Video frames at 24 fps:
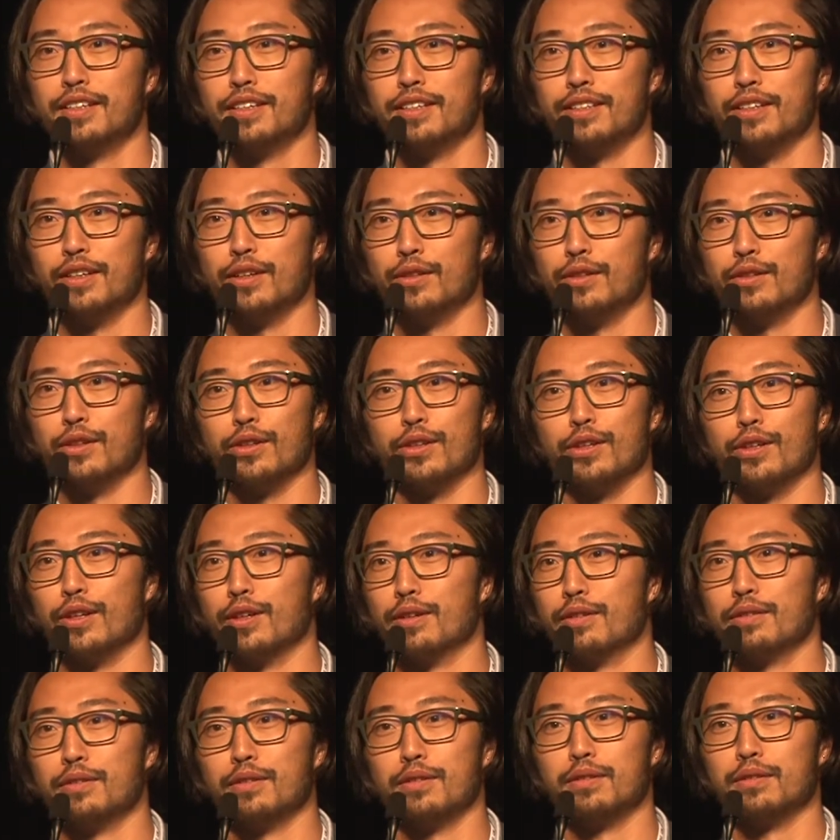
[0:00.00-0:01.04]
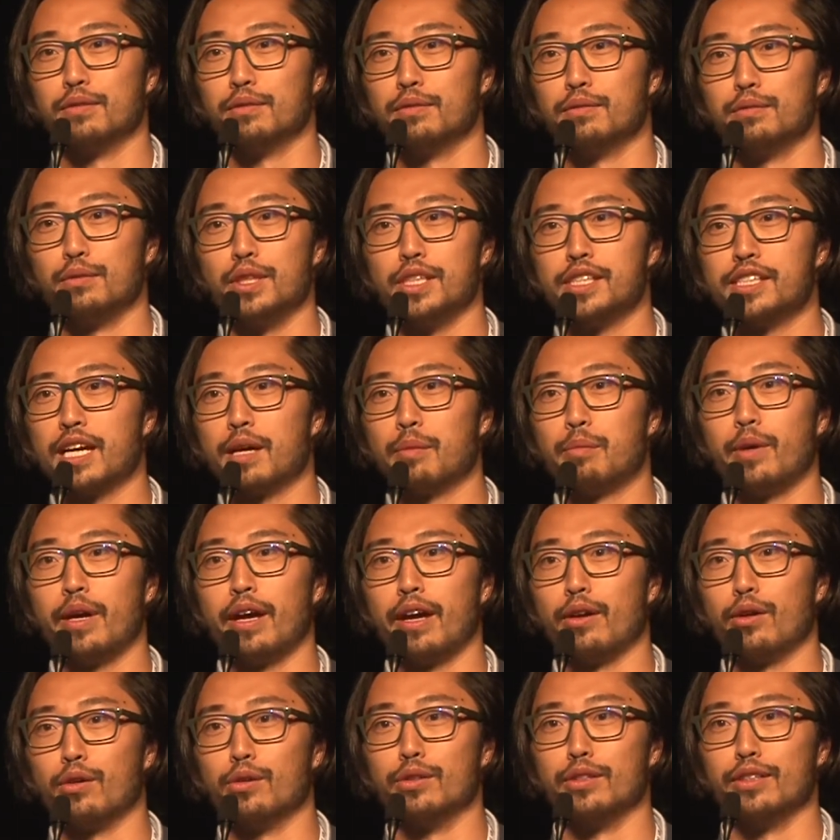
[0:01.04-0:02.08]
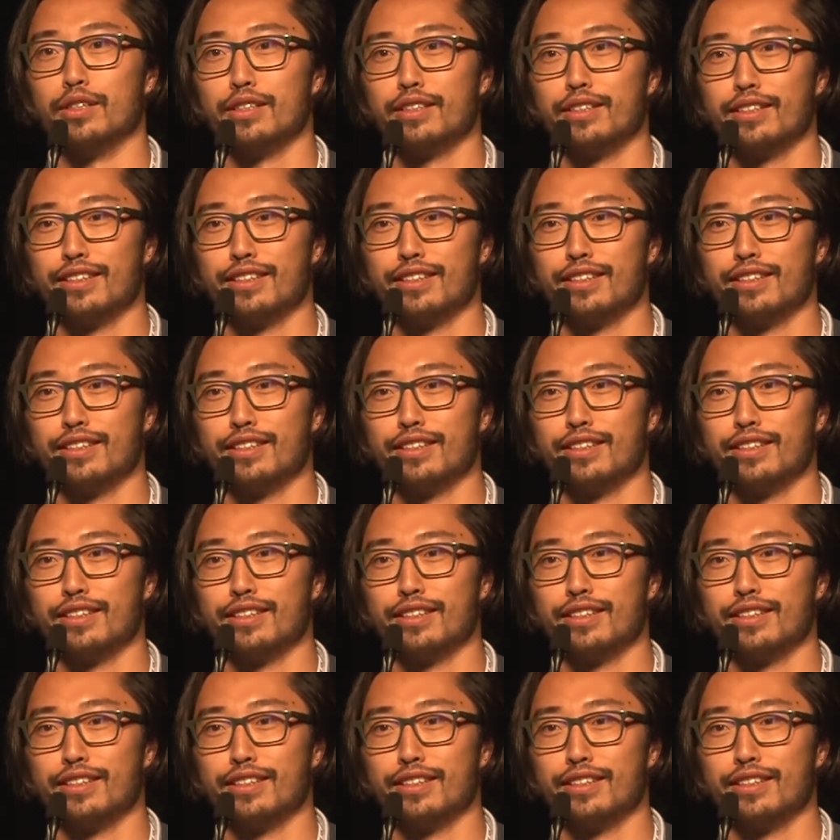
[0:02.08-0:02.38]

WeChat Pay only.